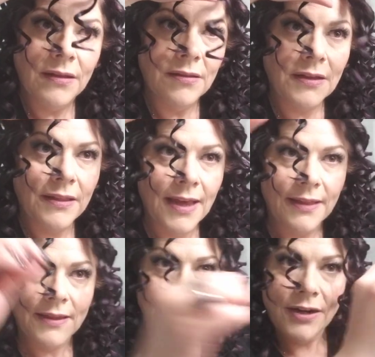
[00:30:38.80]
look at that.
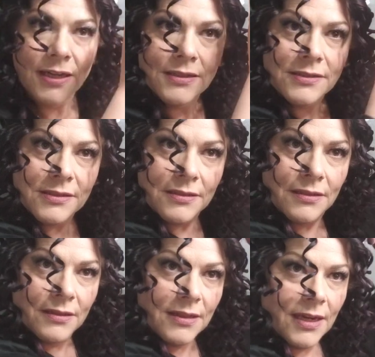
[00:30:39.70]
There it is.
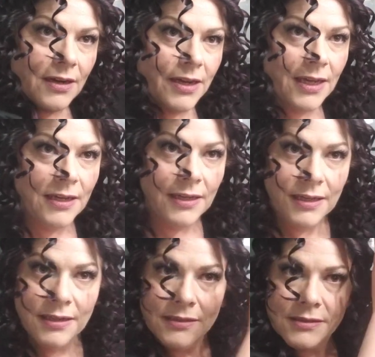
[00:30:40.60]
There it
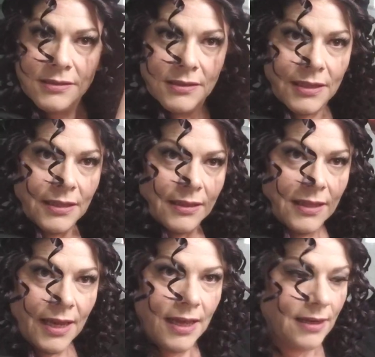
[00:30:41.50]
is. Look at
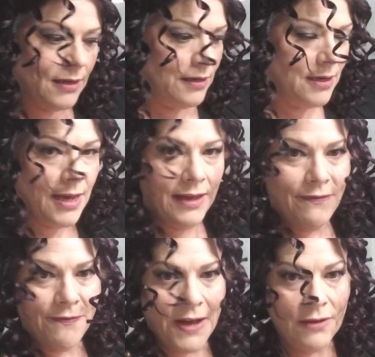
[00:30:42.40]
that. I
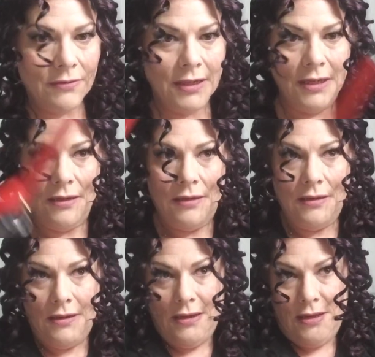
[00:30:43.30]
found it.
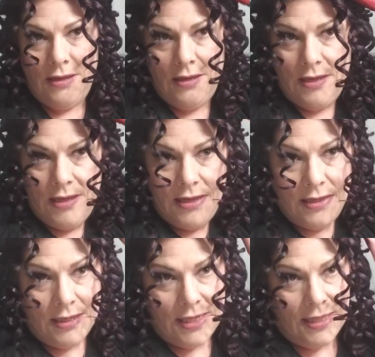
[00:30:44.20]

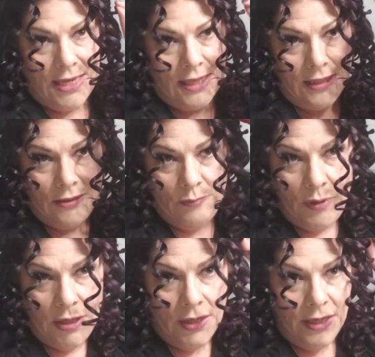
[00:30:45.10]
Get that little
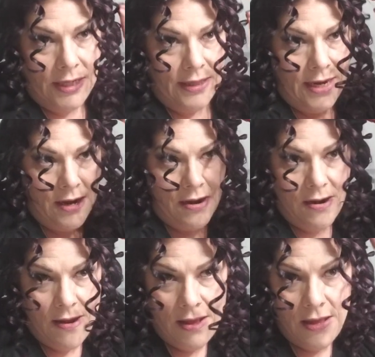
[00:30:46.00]
bugger in there.